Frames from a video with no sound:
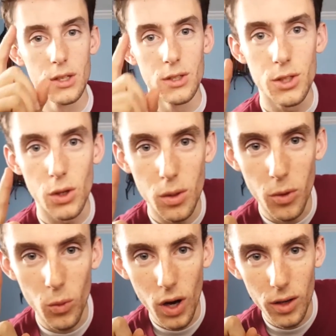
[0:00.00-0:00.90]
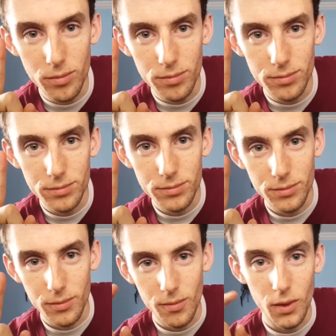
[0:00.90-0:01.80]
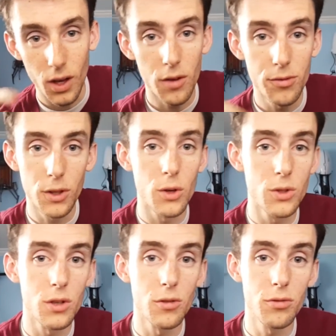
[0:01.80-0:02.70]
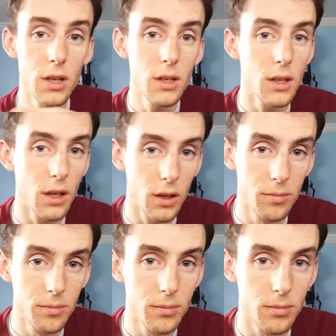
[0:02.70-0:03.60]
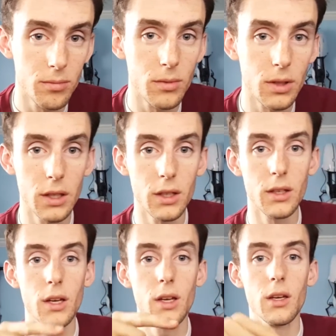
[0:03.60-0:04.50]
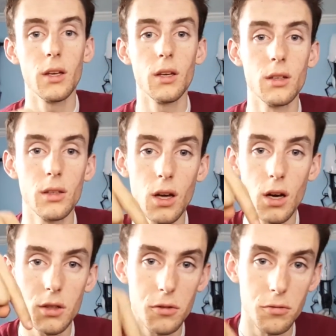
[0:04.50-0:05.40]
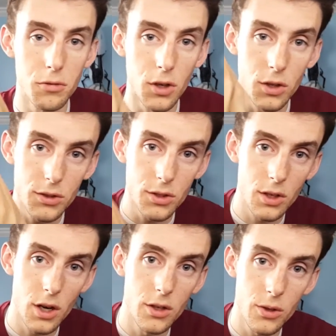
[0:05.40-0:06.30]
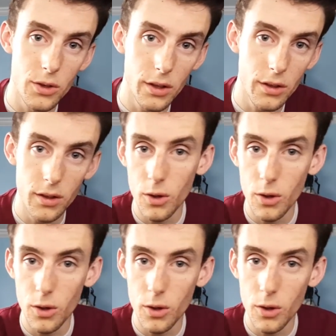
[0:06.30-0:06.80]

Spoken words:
Stone number one, off the coast of India, in a locked vault underneath the